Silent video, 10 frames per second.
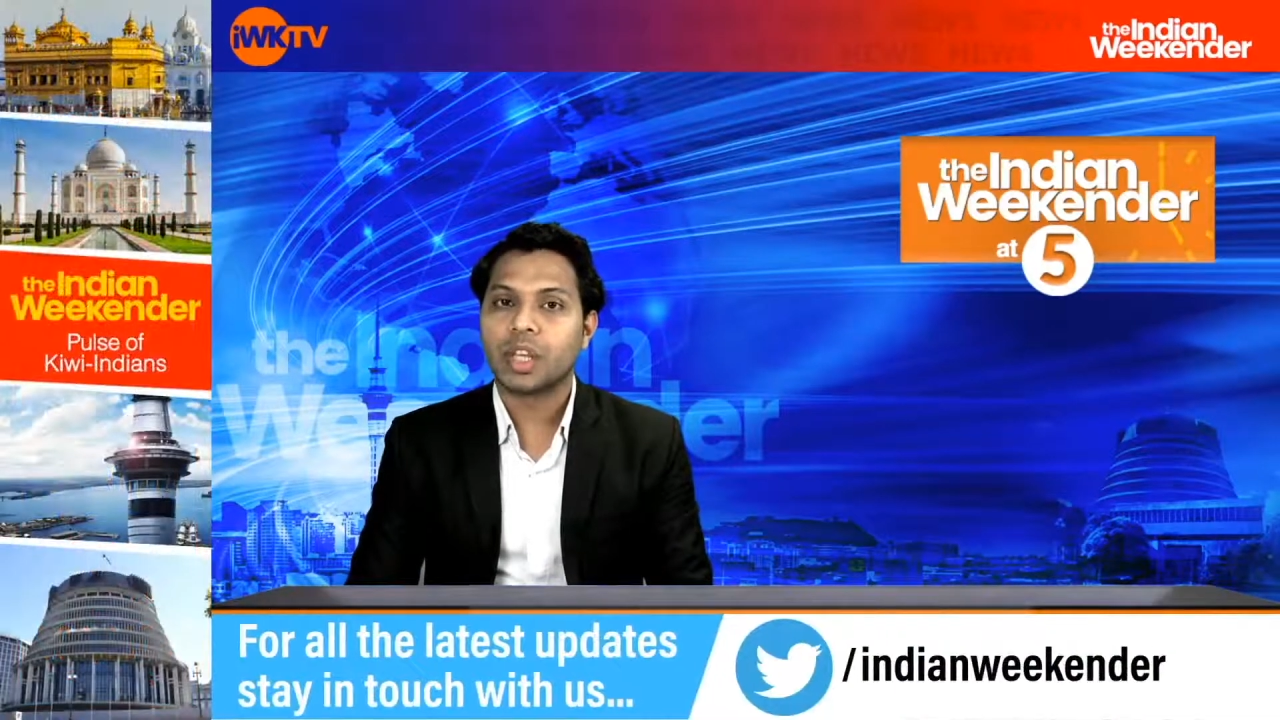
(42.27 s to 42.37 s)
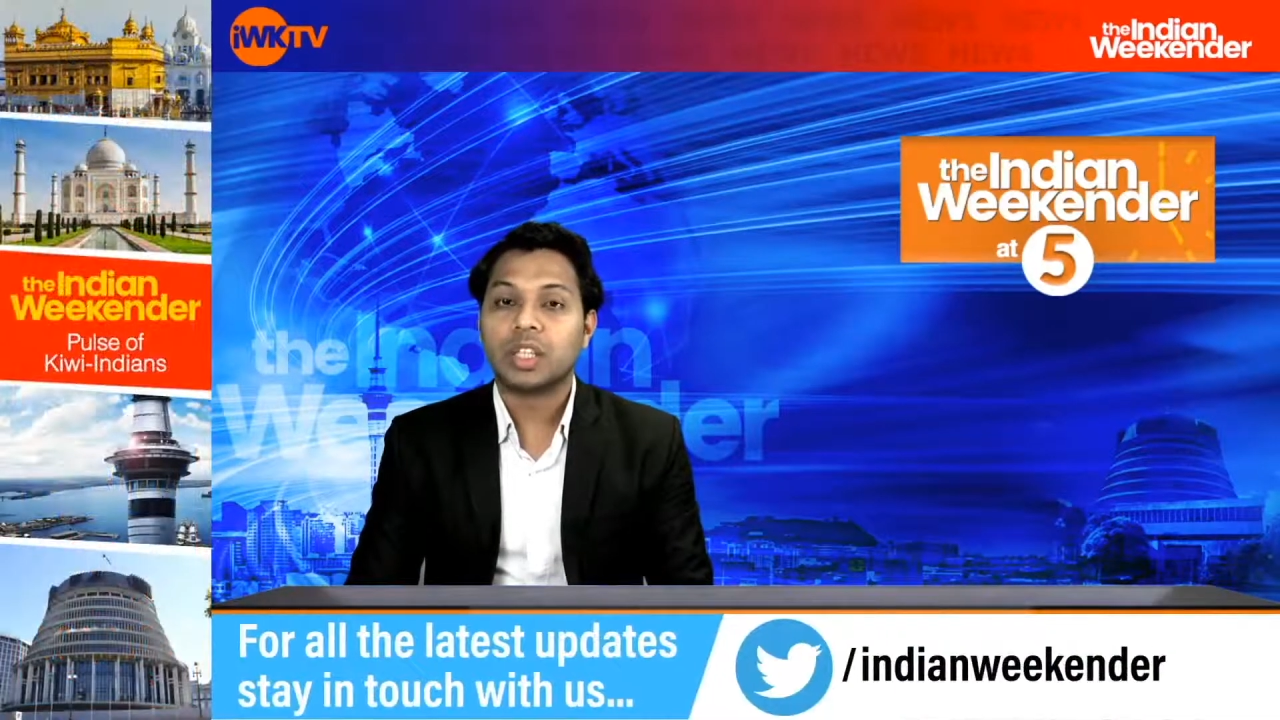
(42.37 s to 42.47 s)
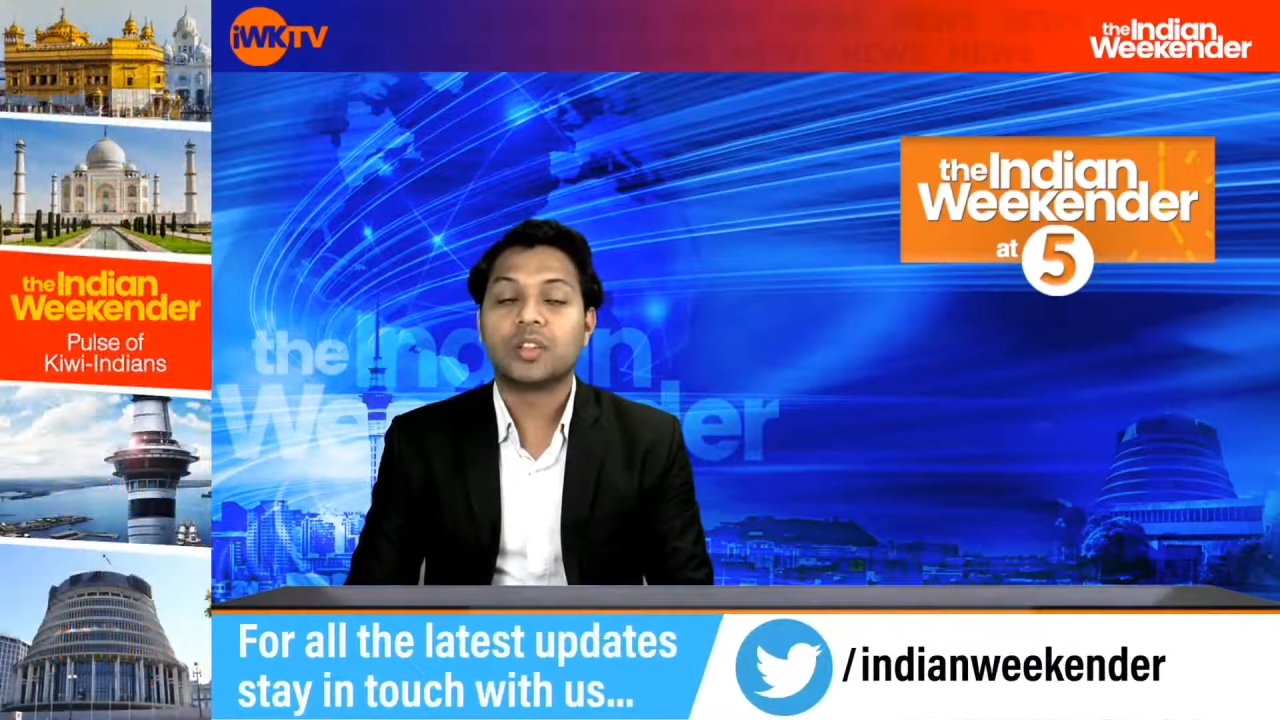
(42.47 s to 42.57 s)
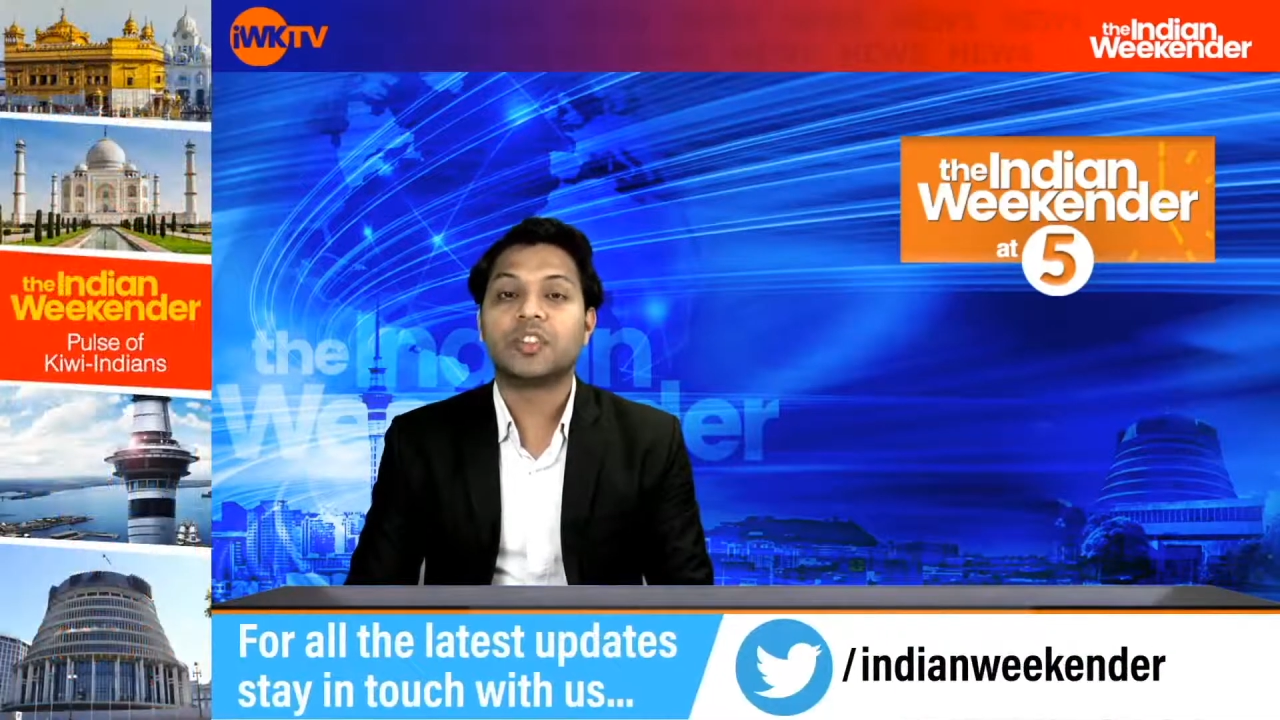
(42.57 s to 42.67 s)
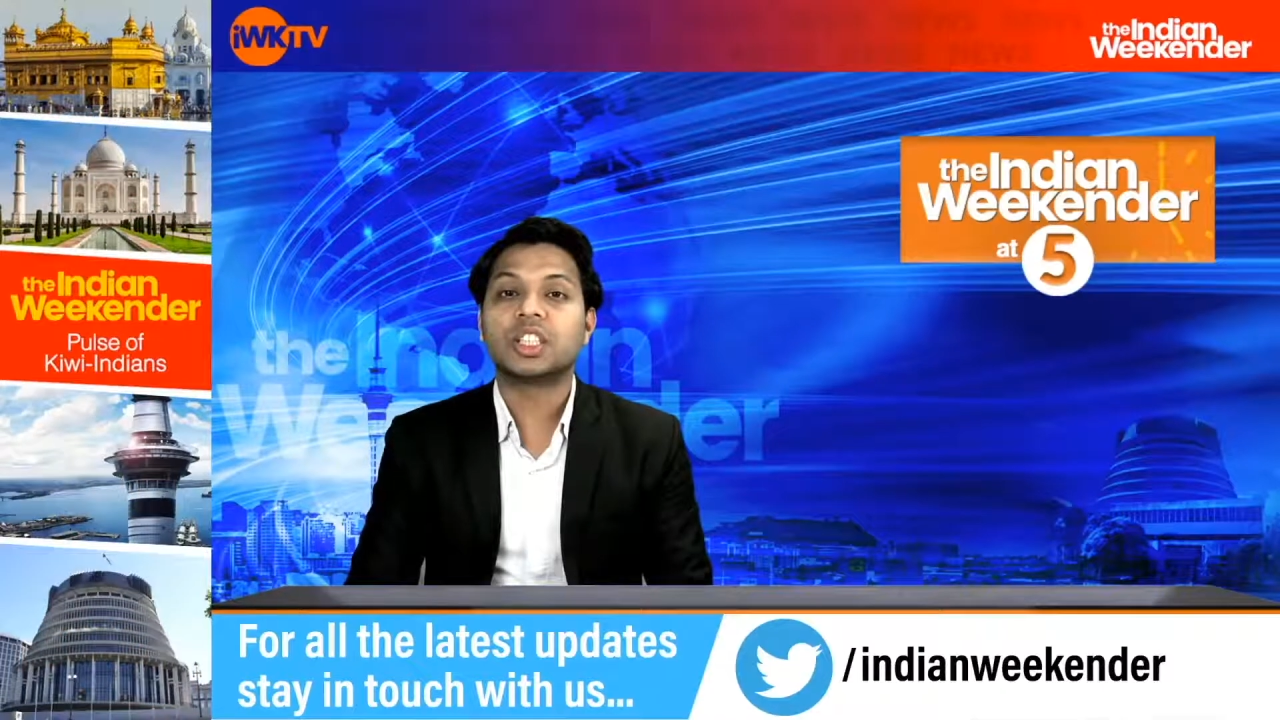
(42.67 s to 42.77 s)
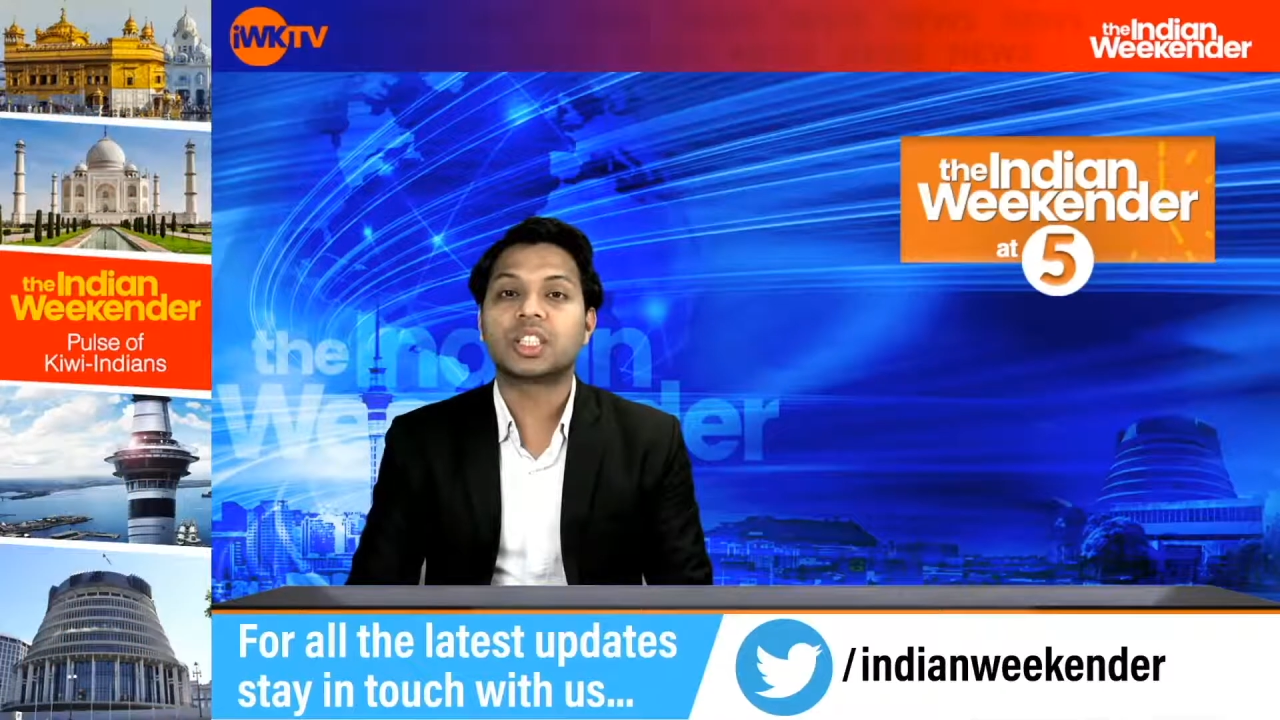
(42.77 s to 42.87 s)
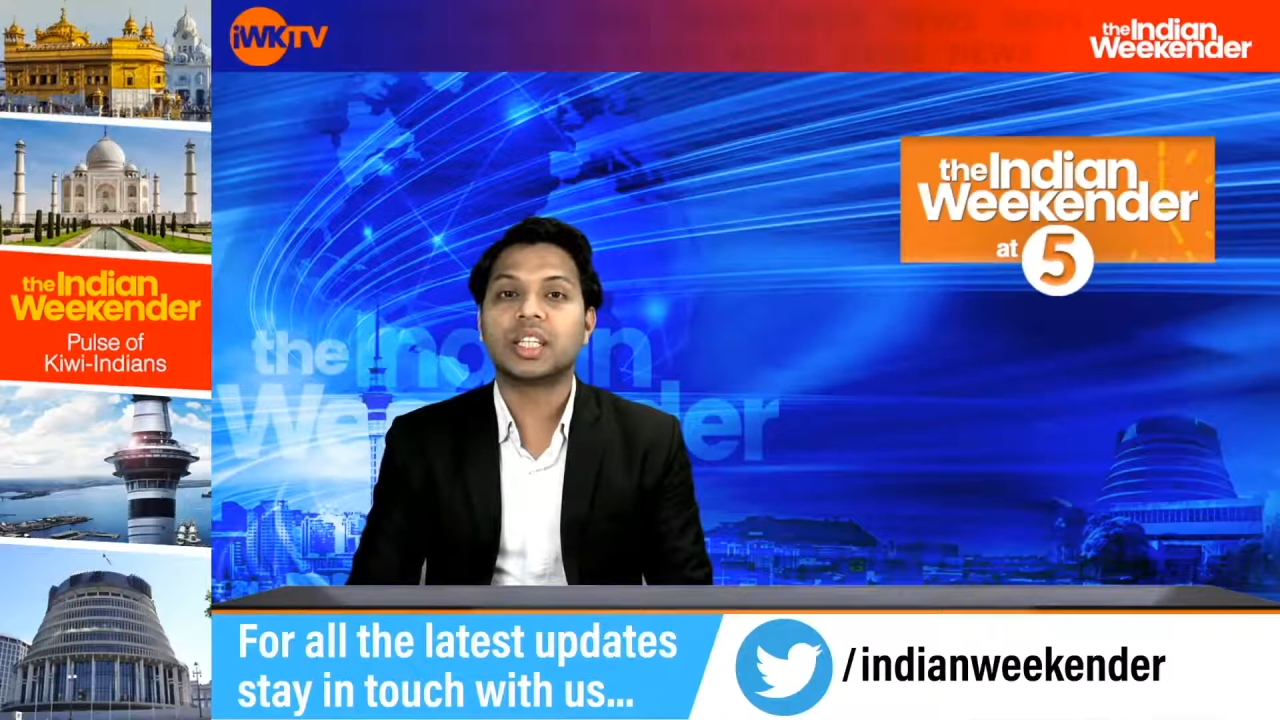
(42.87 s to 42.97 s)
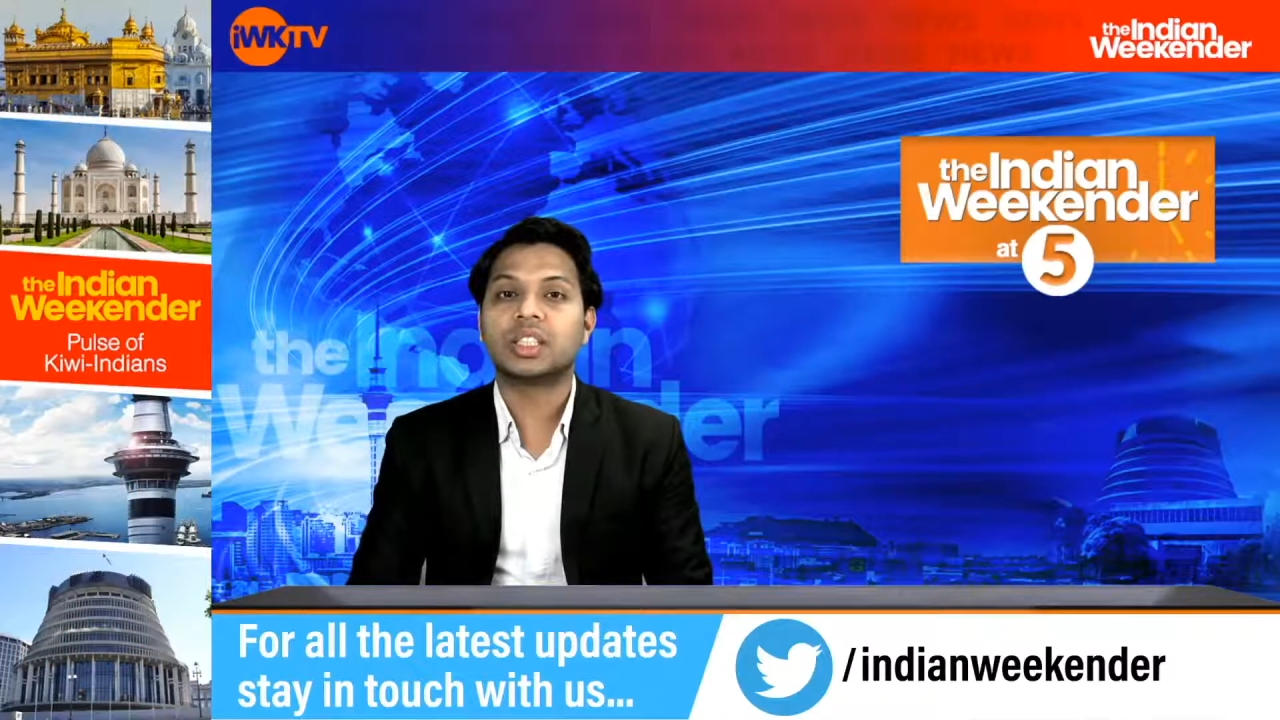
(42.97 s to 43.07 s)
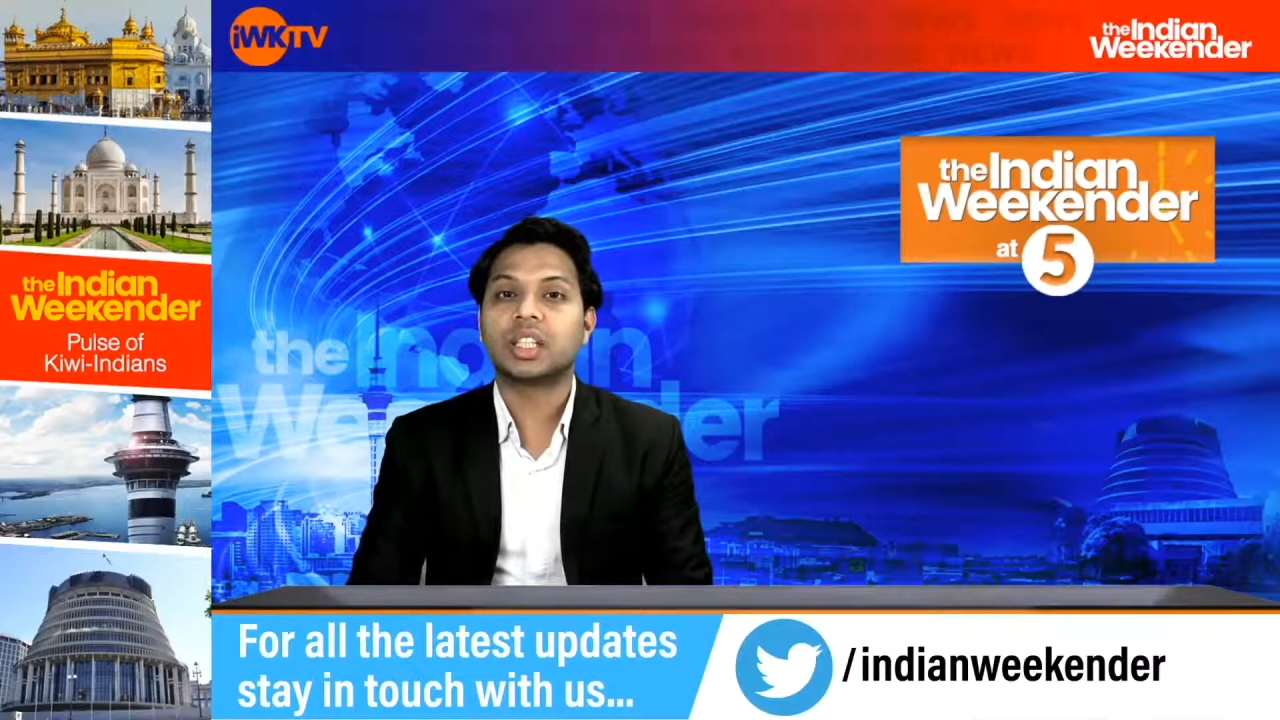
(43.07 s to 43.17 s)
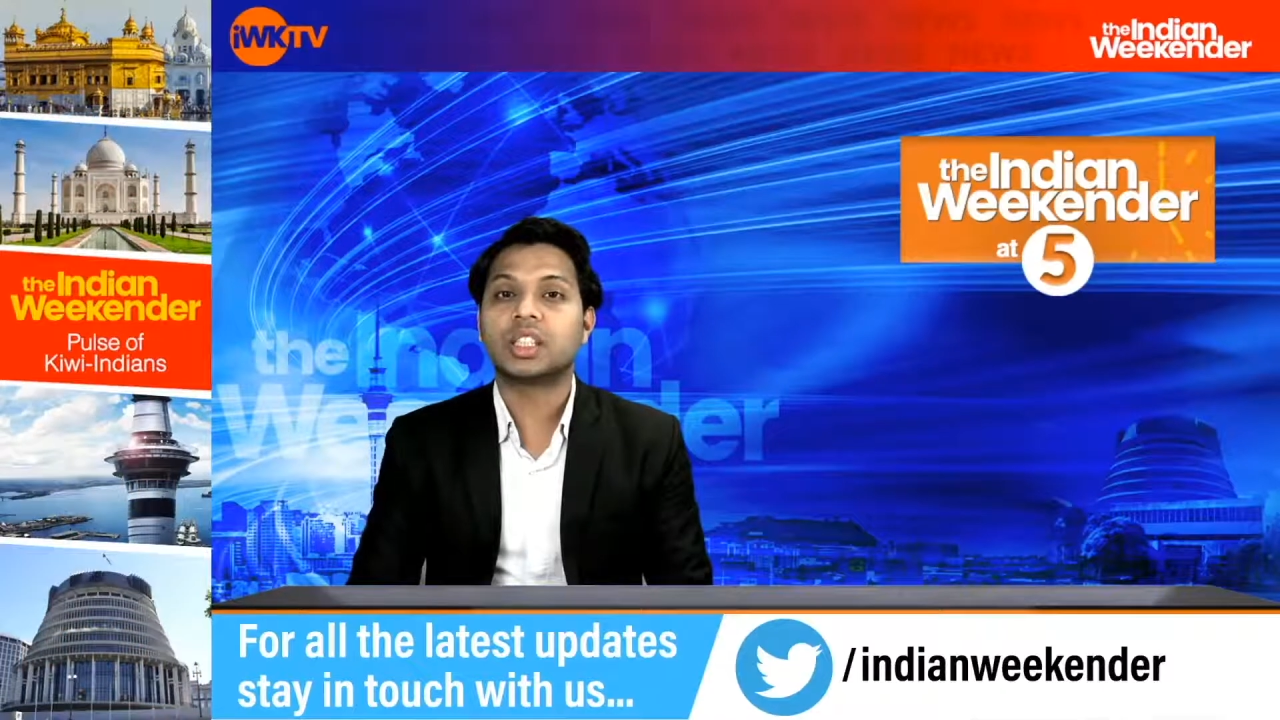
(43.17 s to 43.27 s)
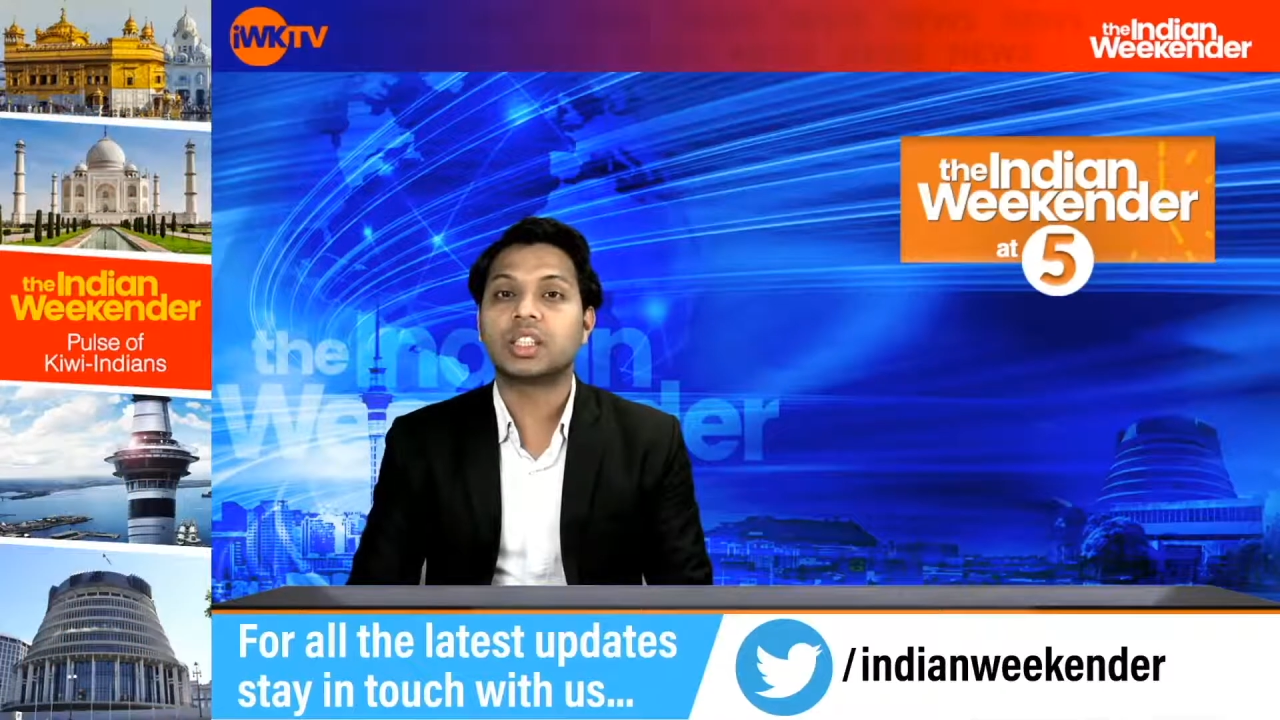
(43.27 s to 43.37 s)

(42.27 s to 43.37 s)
The first case is